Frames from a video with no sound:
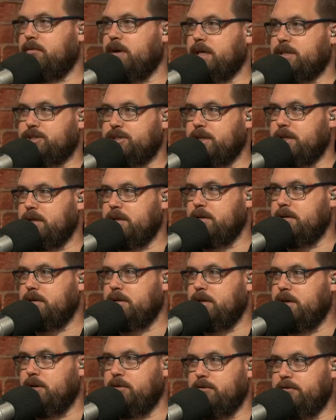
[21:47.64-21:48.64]
the rushing
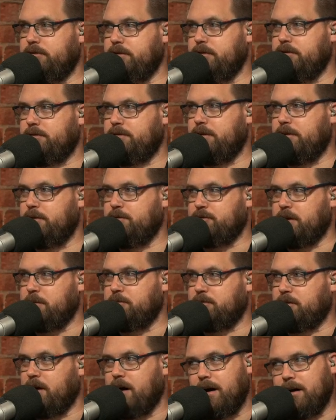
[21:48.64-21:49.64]
usage though.
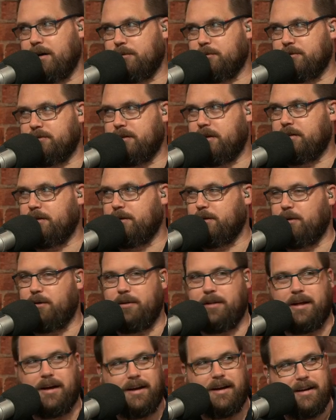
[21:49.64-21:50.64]
James Conner was on the
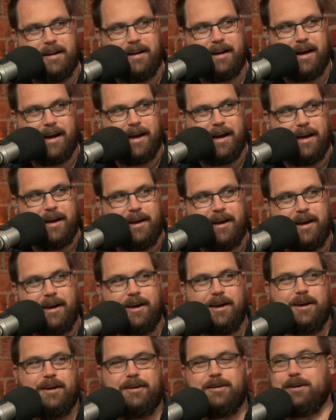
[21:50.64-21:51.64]
goal line, and I
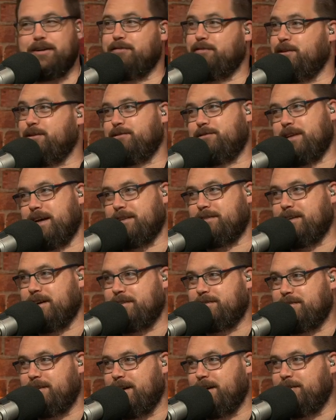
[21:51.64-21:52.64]
could have used that
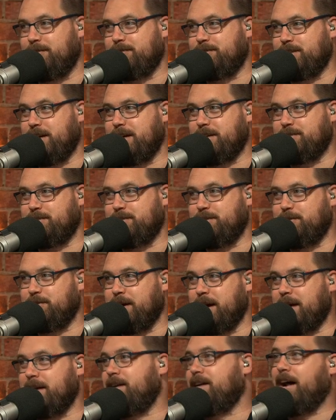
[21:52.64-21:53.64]
touchdown chase.
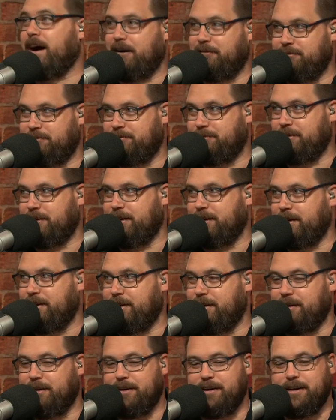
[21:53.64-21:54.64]
You had enough.
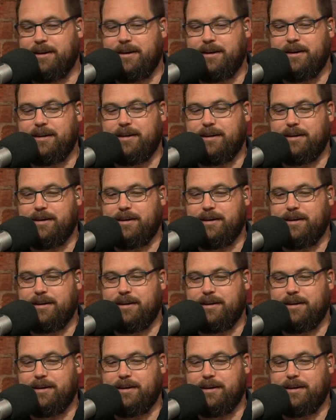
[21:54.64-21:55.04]
Uh, but